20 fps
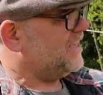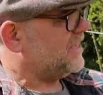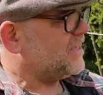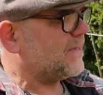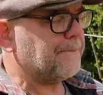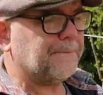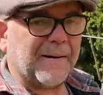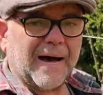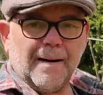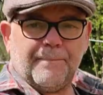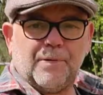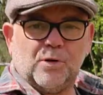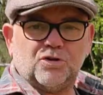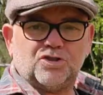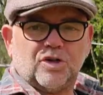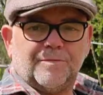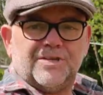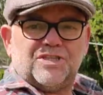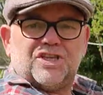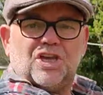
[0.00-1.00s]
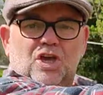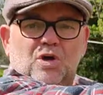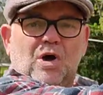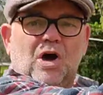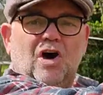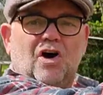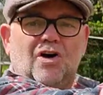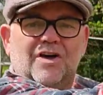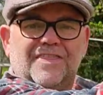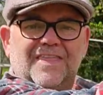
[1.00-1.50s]
your bubble's going to be too
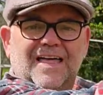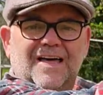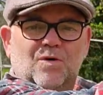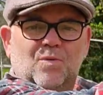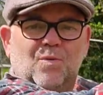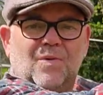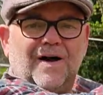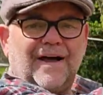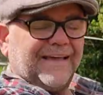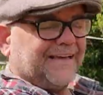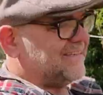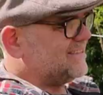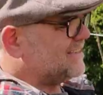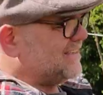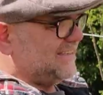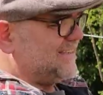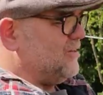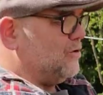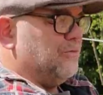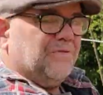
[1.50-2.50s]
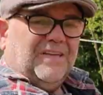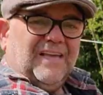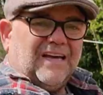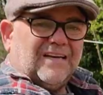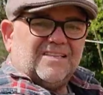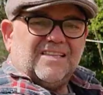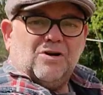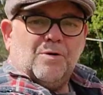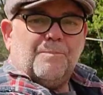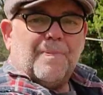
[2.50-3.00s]
high that way, because there's a
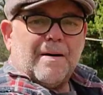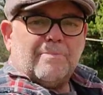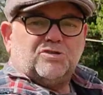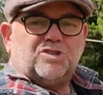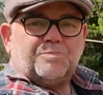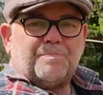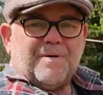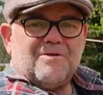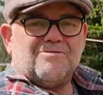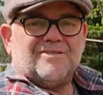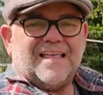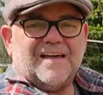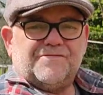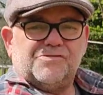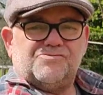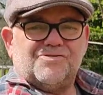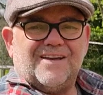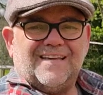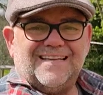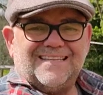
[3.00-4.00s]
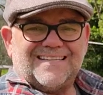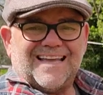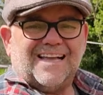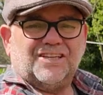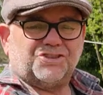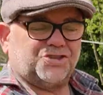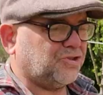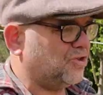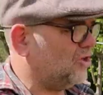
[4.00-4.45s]
little bubble spirit level really attached